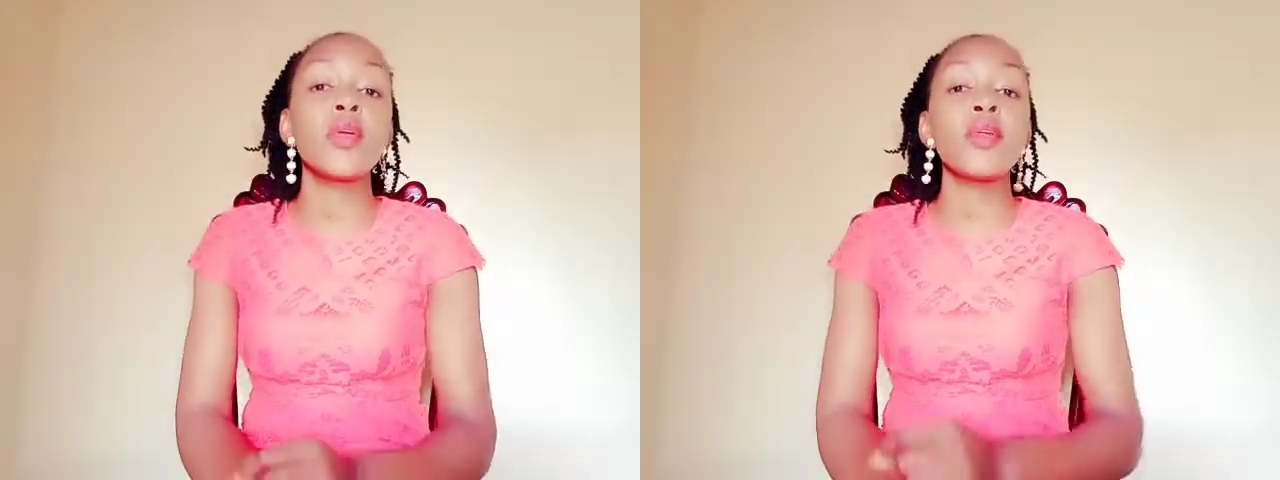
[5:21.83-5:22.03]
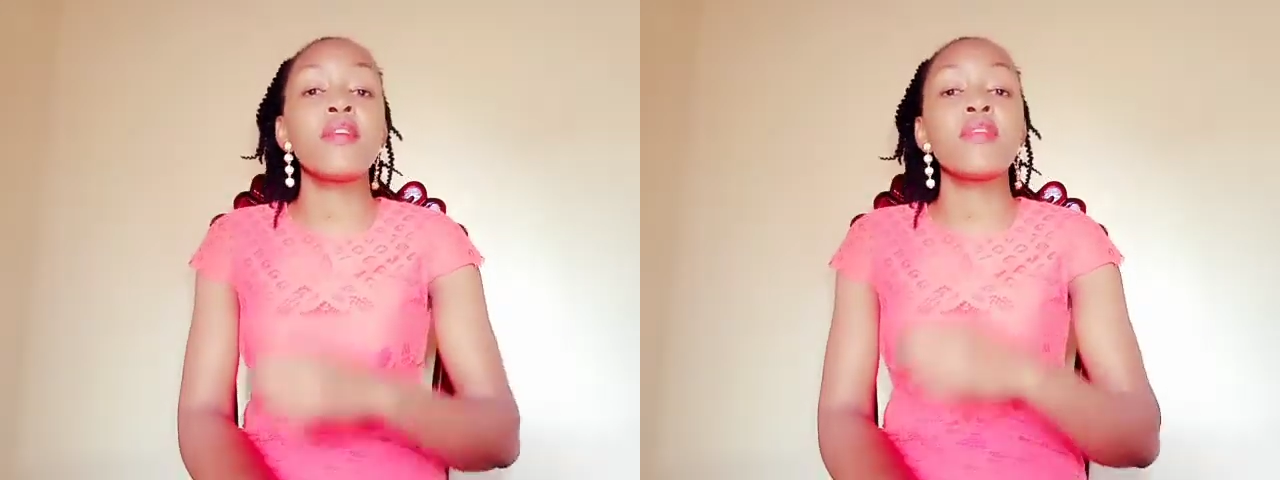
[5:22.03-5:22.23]

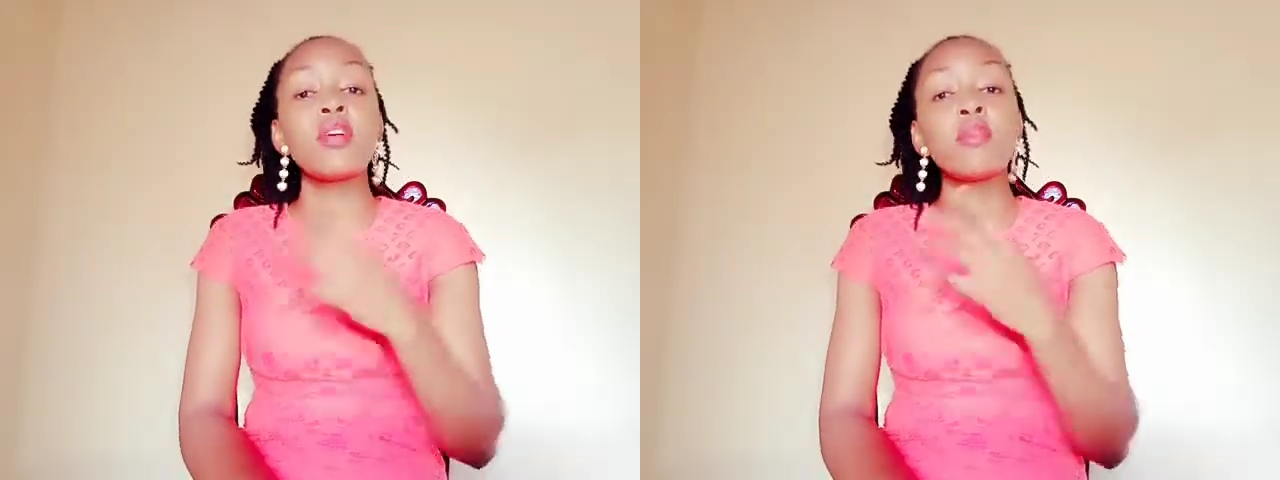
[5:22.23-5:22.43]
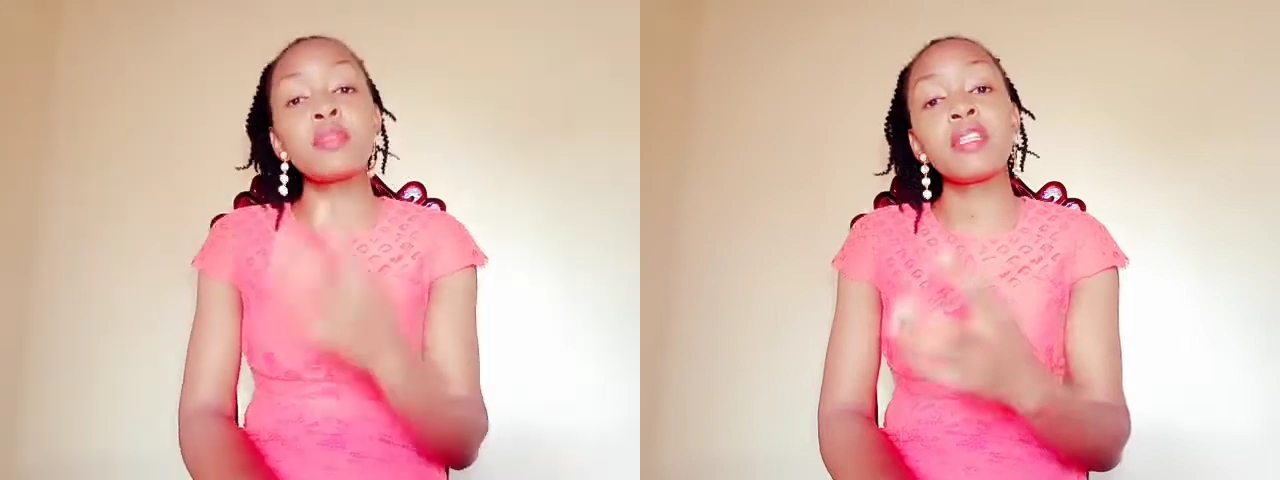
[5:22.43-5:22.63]
or you have
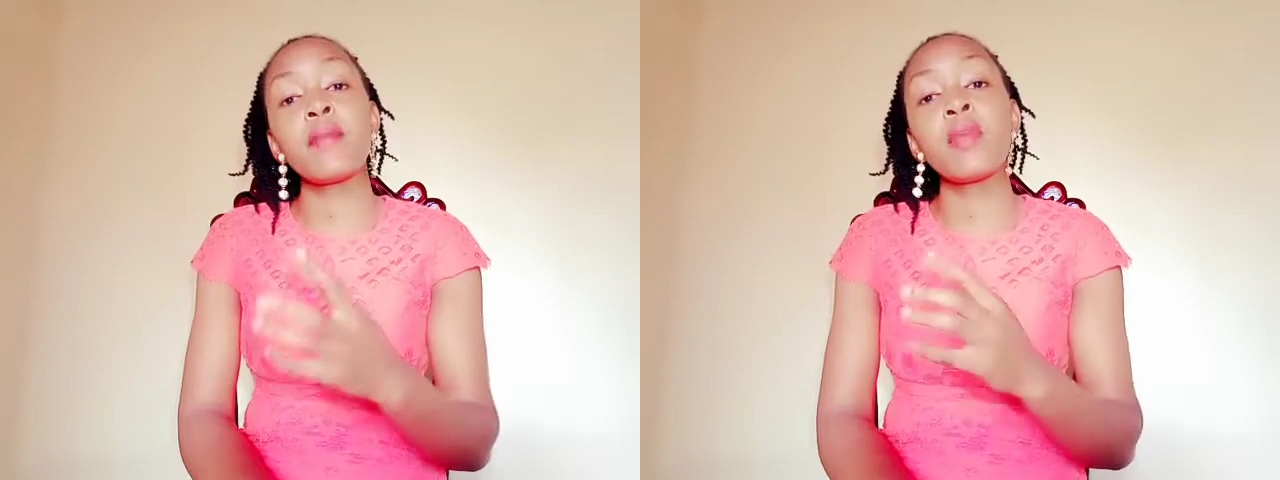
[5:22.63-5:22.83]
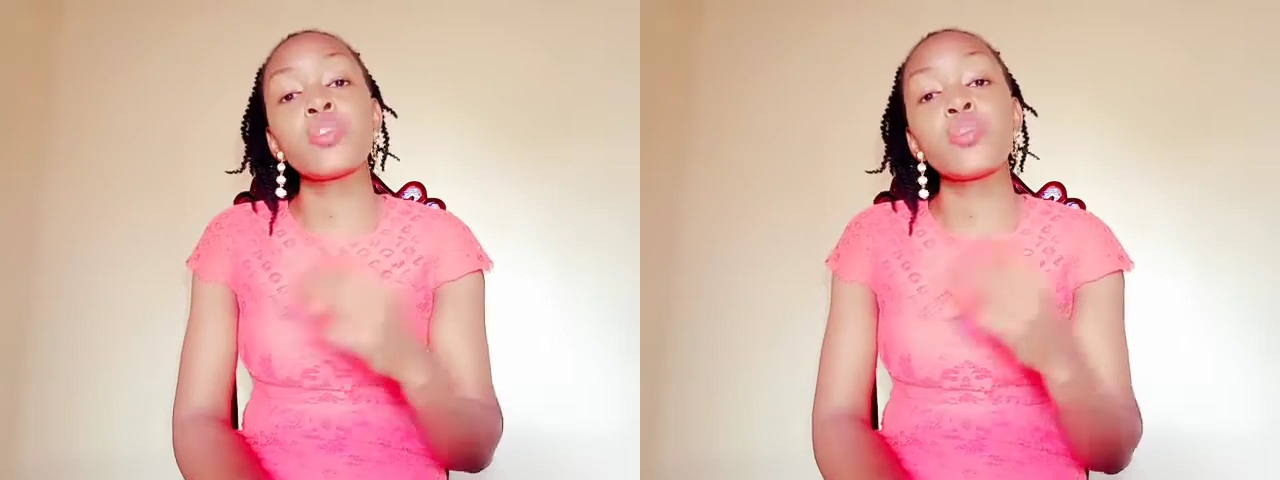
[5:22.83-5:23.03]
helped
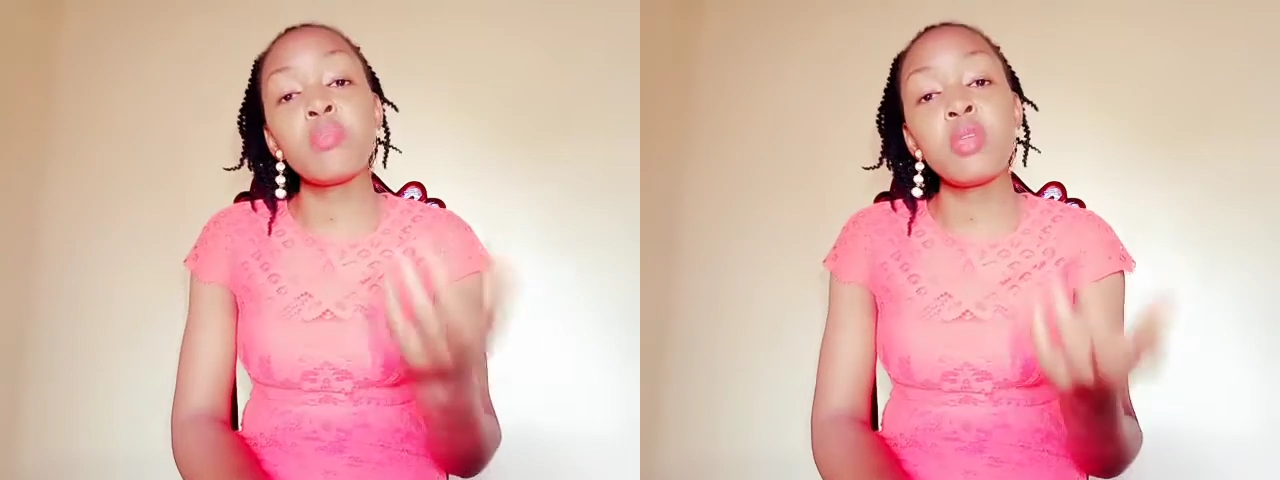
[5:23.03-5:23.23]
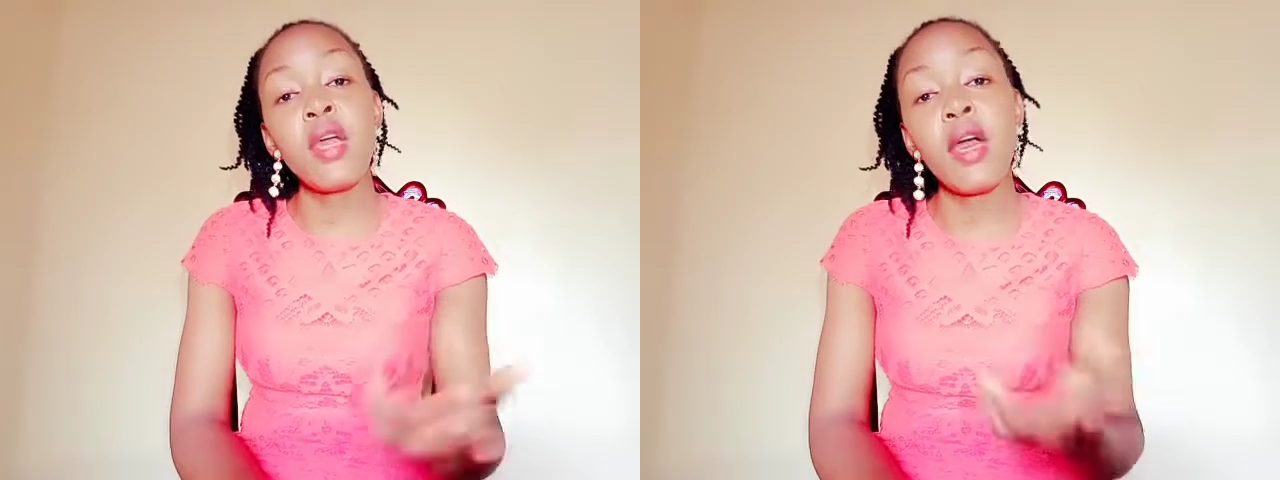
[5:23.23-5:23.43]
someone to be